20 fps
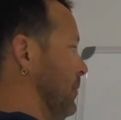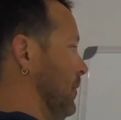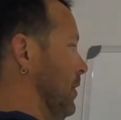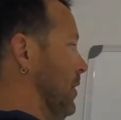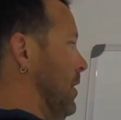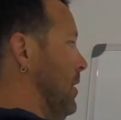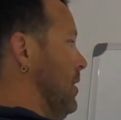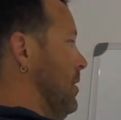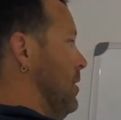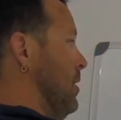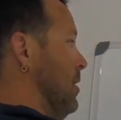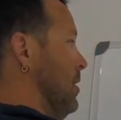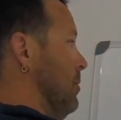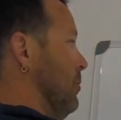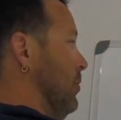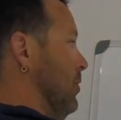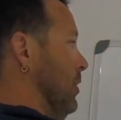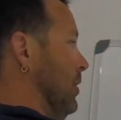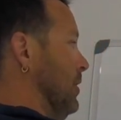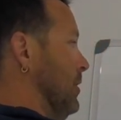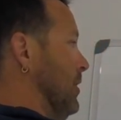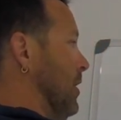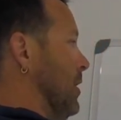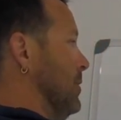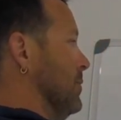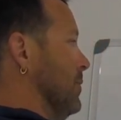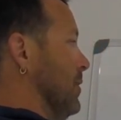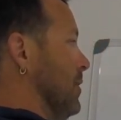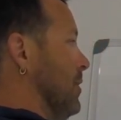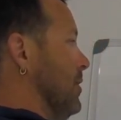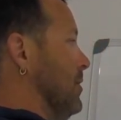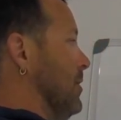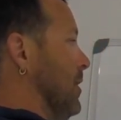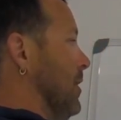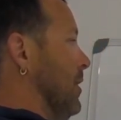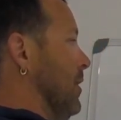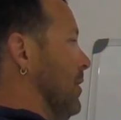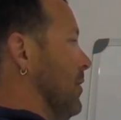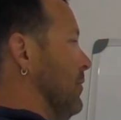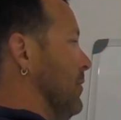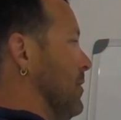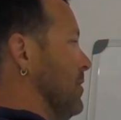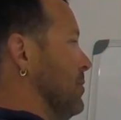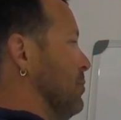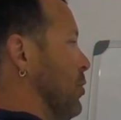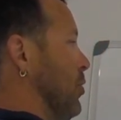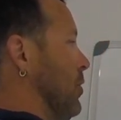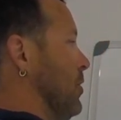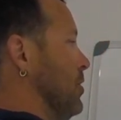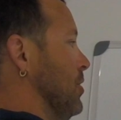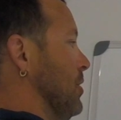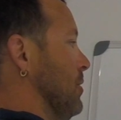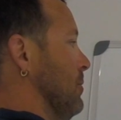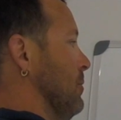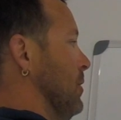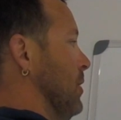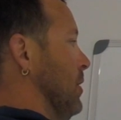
Okay? Putting a decimal here, taking out this portion.